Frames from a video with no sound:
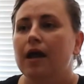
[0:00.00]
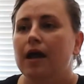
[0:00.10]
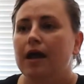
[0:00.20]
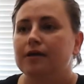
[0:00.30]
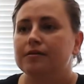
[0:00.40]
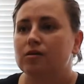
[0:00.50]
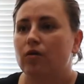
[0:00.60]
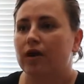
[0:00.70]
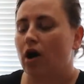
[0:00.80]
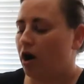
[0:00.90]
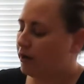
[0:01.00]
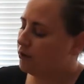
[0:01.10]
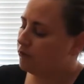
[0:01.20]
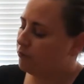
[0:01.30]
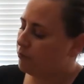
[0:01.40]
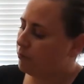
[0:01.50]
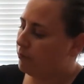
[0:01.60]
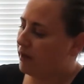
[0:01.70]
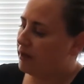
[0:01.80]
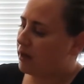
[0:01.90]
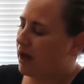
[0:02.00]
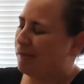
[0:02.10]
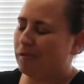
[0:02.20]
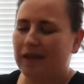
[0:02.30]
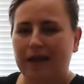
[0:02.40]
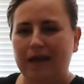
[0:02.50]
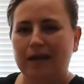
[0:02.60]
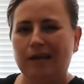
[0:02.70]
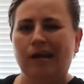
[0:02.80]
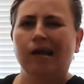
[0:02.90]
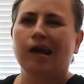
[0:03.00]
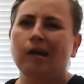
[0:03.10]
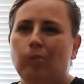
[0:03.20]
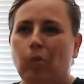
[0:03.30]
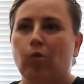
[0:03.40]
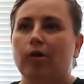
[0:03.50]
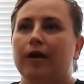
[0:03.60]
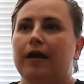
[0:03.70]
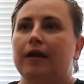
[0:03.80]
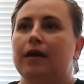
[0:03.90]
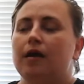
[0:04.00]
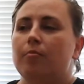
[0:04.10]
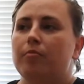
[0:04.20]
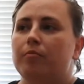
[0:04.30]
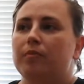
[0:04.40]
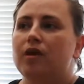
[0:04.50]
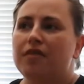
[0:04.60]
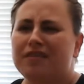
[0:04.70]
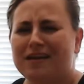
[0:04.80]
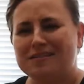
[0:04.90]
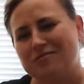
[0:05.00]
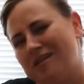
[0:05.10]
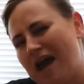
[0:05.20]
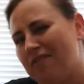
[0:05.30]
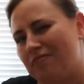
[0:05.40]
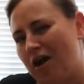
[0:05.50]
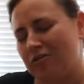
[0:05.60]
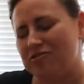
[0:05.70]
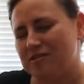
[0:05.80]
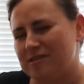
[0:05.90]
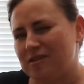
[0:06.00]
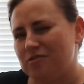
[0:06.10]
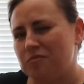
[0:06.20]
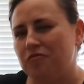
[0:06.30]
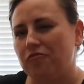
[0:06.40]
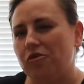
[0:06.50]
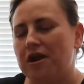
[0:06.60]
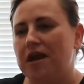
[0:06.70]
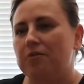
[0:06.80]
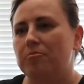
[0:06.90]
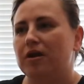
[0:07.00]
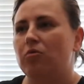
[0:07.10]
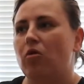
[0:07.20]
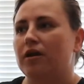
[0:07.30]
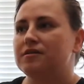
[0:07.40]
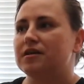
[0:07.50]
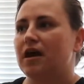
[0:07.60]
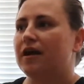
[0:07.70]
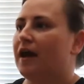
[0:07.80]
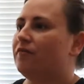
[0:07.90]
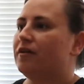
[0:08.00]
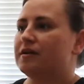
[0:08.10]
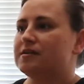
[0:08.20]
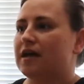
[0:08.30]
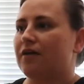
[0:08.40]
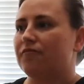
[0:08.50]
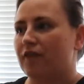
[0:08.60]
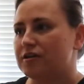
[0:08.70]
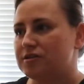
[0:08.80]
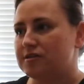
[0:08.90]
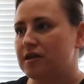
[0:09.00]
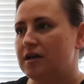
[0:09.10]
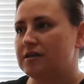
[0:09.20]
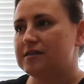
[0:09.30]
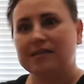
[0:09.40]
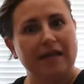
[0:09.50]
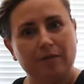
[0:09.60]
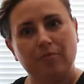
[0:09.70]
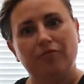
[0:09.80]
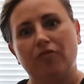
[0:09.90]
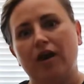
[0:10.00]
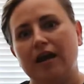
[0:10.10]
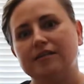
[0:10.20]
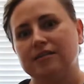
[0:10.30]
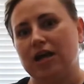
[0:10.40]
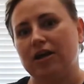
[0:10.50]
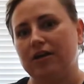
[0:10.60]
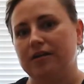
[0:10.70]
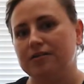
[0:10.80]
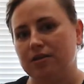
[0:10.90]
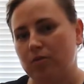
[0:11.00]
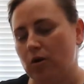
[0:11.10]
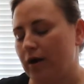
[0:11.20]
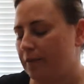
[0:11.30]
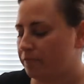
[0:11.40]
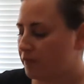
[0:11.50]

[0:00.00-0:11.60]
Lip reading: And so I kind of made it kind of plain, kind of boring. Not that I didn't have knowledge and skills beforehand, but I wanted to kind of have it as like a fresh slate before I started into the program.